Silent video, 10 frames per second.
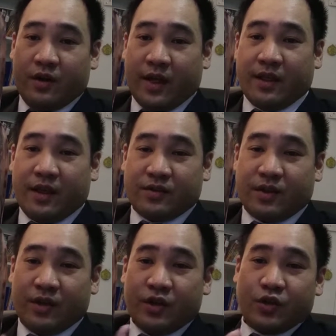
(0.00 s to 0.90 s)
like
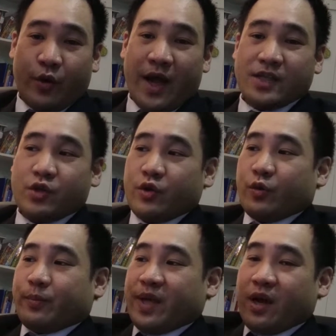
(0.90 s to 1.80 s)
this, so it has
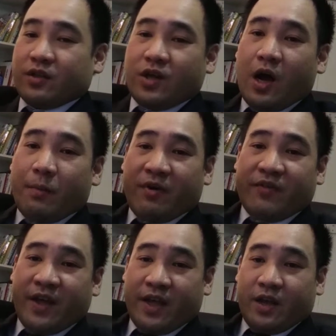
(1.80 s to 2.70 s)
to be on top
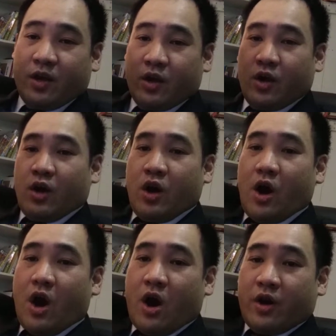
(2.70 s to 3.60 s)
of a
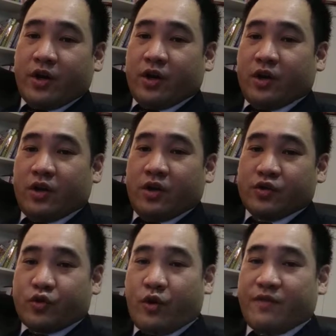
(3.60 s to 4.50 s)
hard
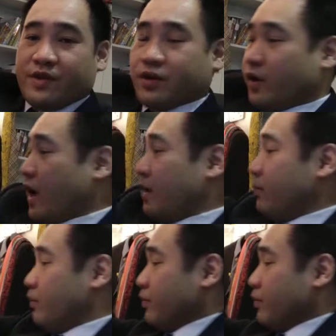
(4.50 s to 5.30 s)
surface, okay?